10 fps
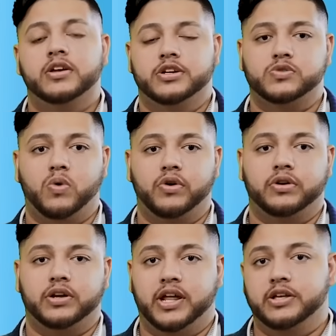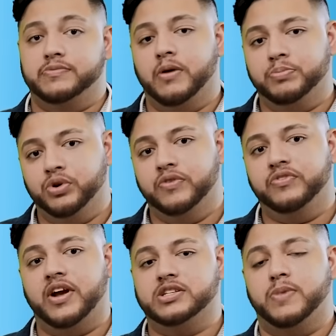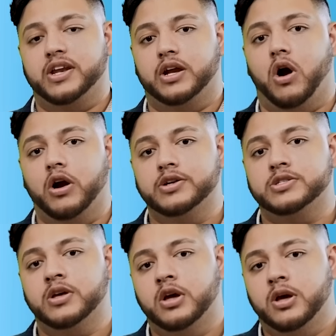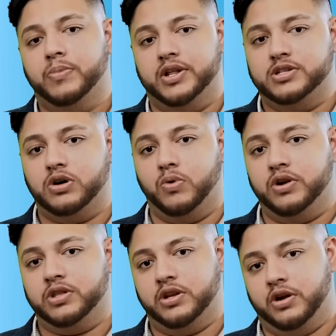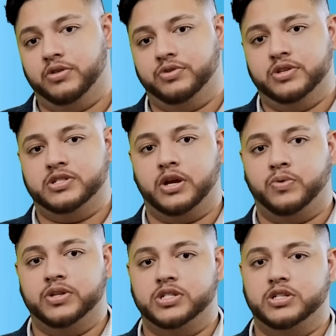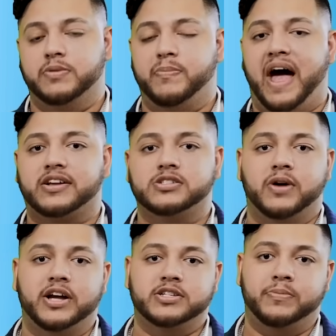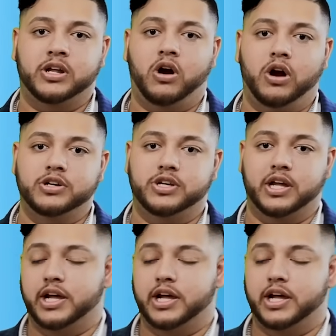You just won't get it approved for as many cards, but it's still worth it to go through the sequence just to maximize how many cards you can